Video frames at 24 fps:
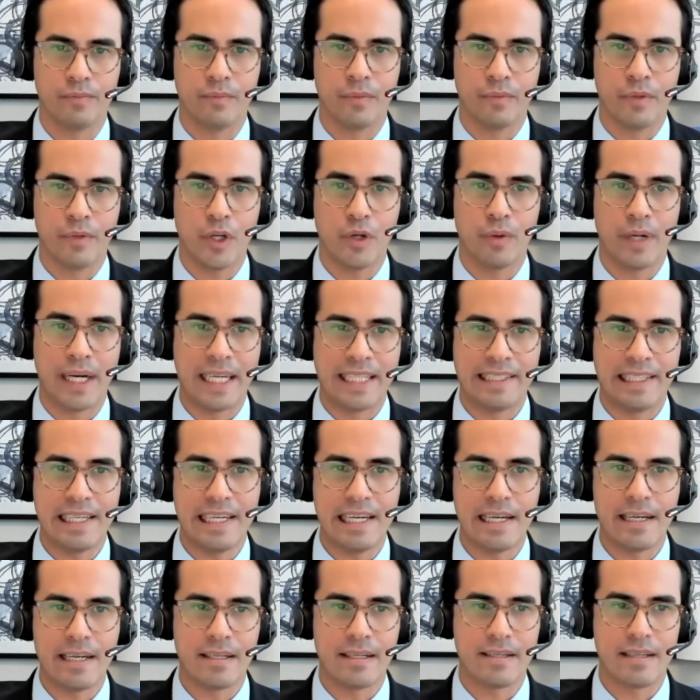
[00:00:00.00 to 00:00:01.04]
new
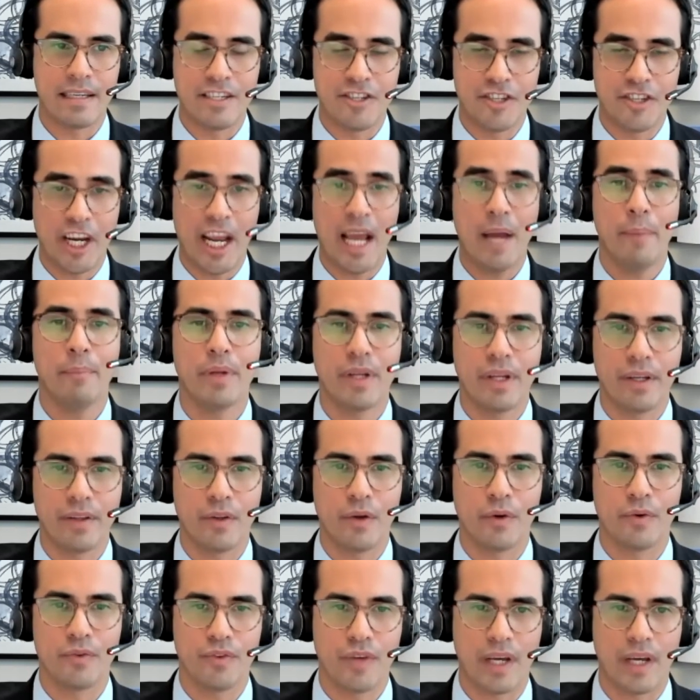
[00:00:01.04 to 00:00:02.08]
ideas and championing
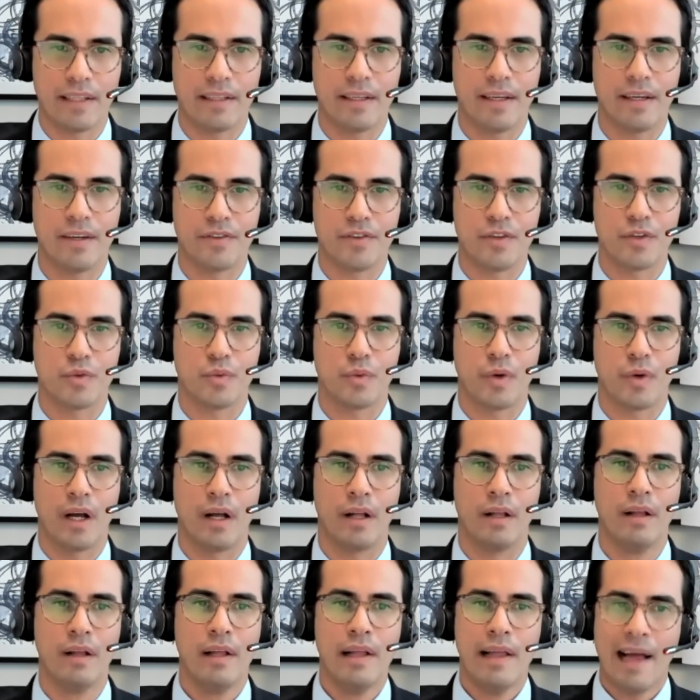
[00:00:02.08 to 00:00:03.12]
those ideas as
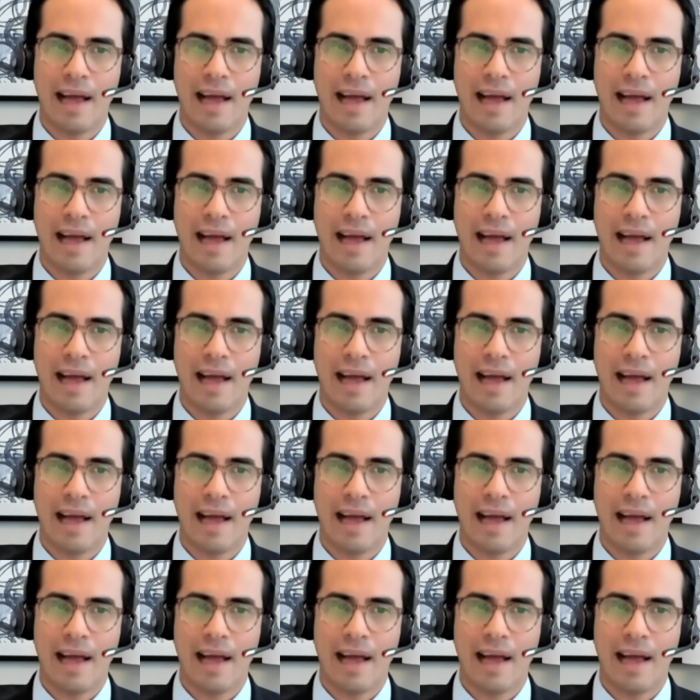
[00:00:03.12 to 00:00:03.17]
well.